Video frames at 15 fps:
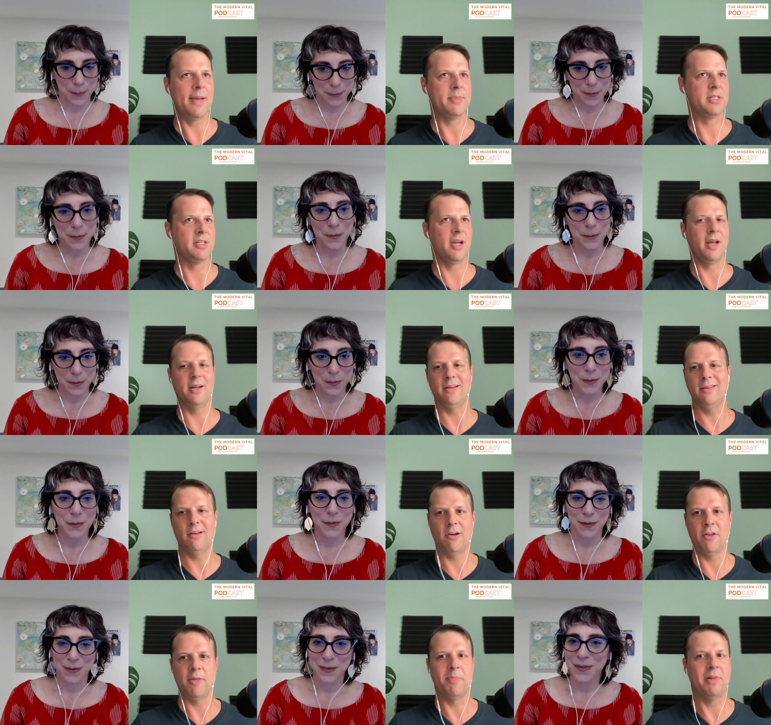Speaker 1: Amazon and
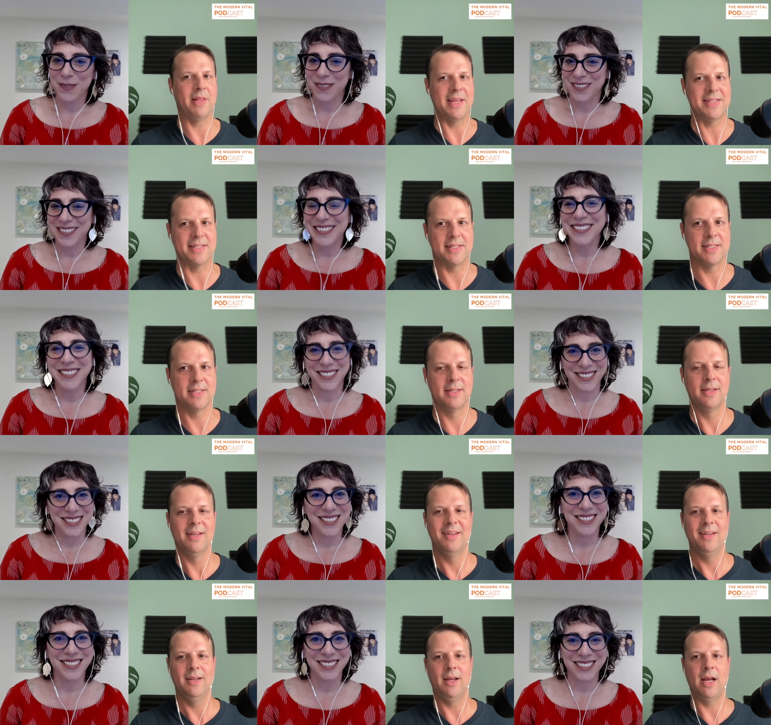all the places,
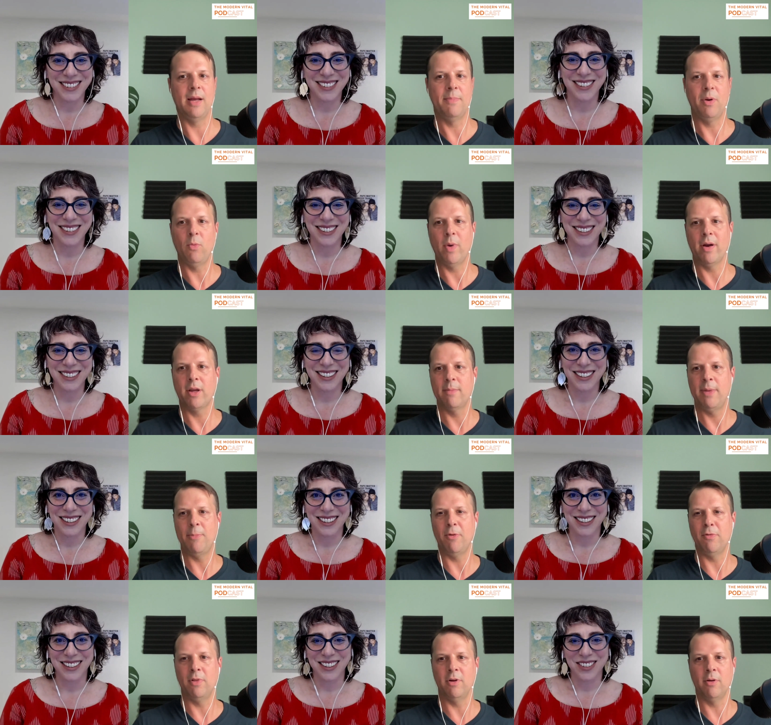uh, but where can
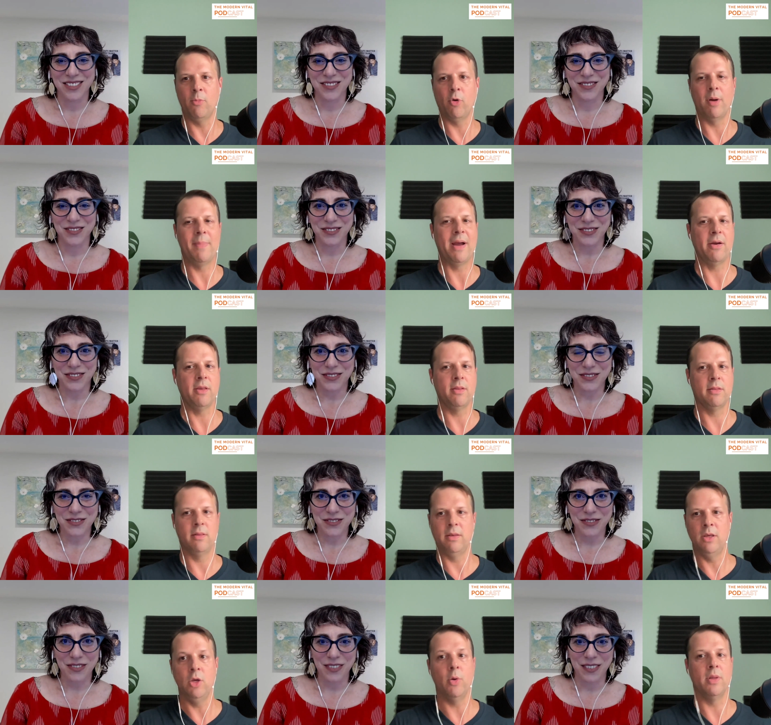people learn more about
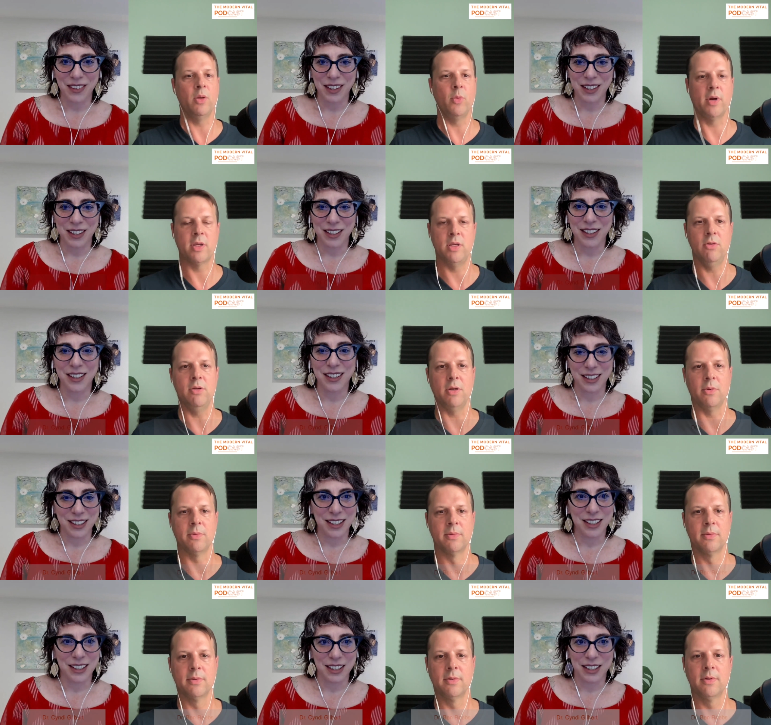you and the work you do?
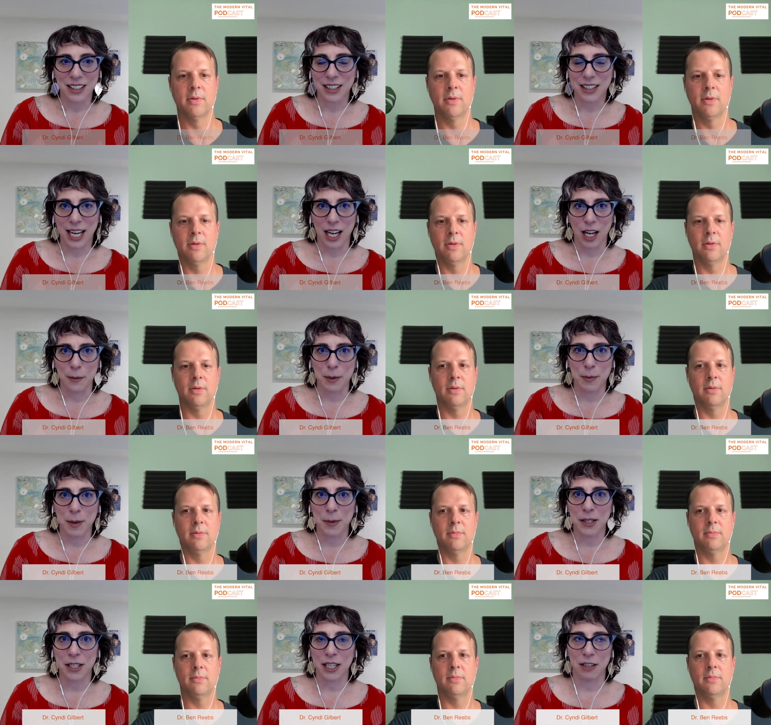
Speaker 2: Yeah, I mean,
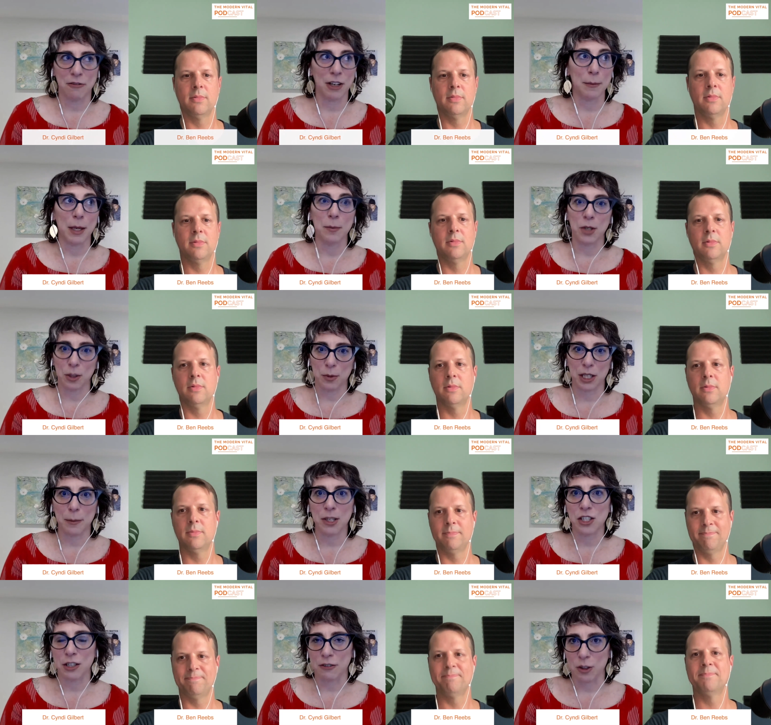people can find my book
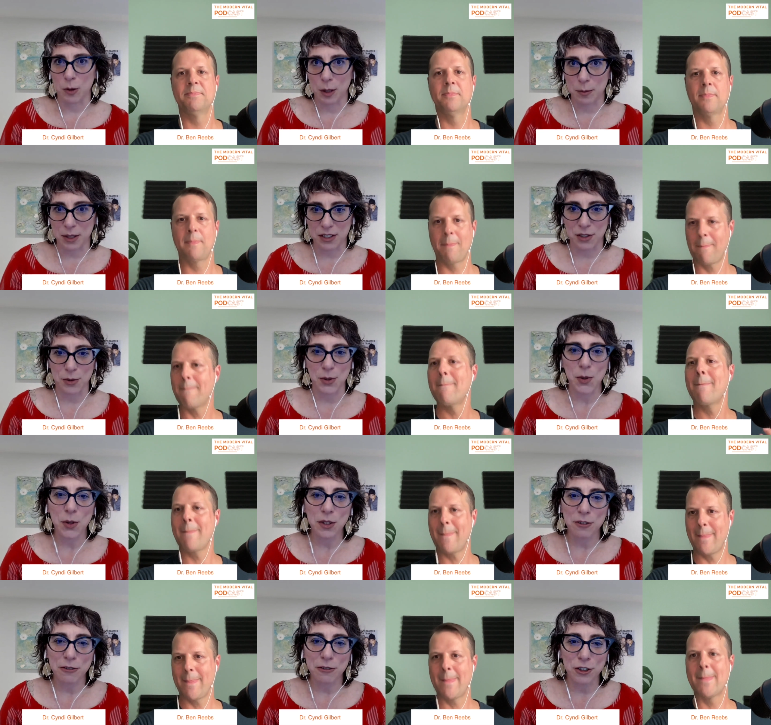pretty much everywhere books are
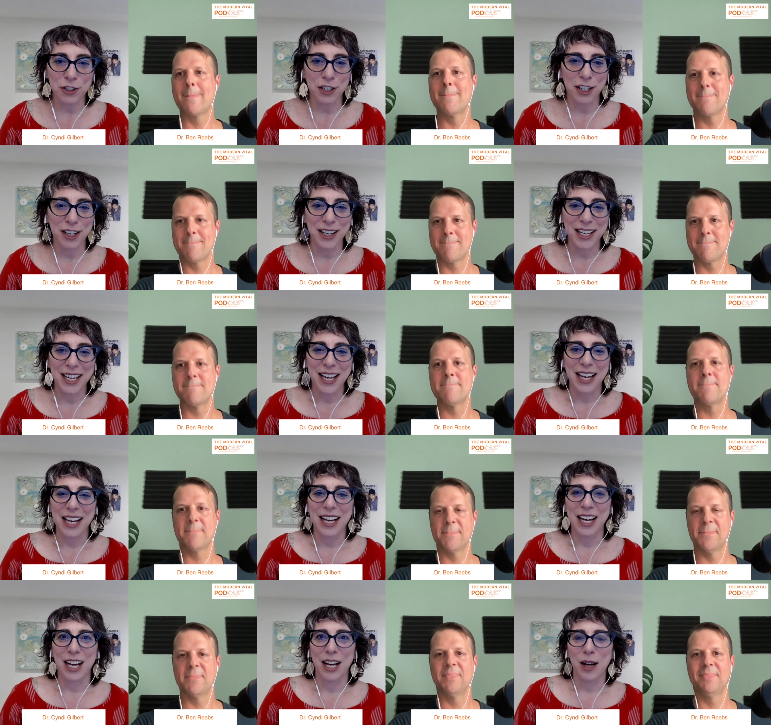sold for sure.
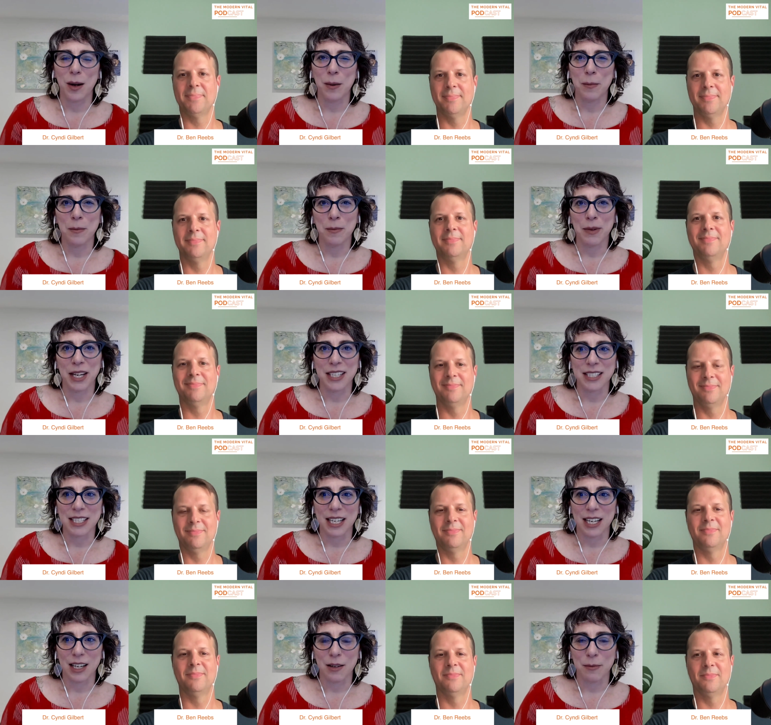Um,
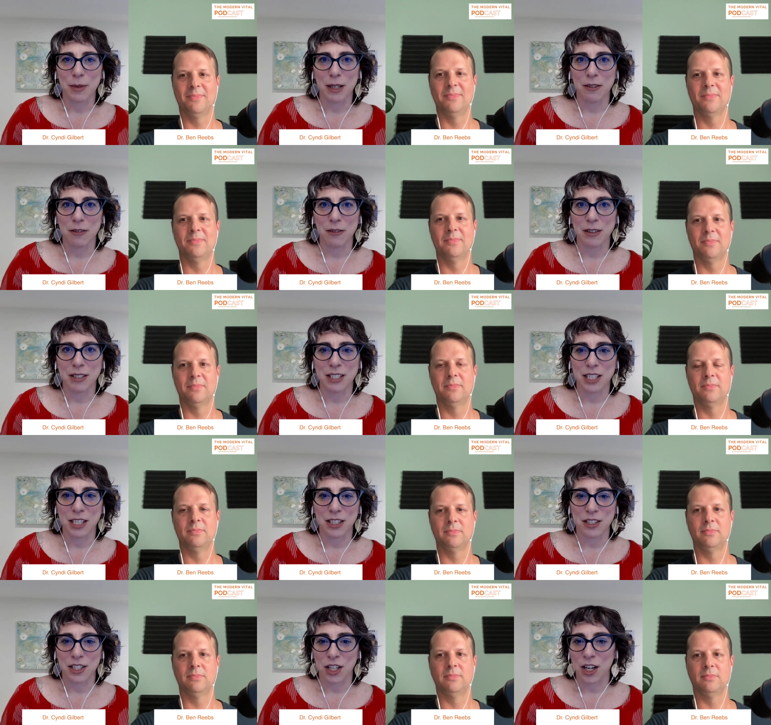but uh, but
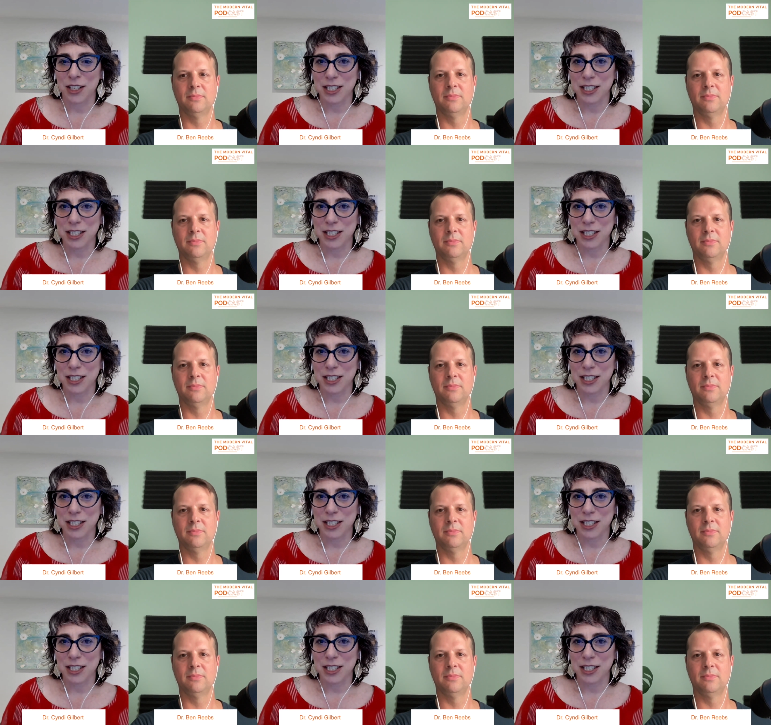to, to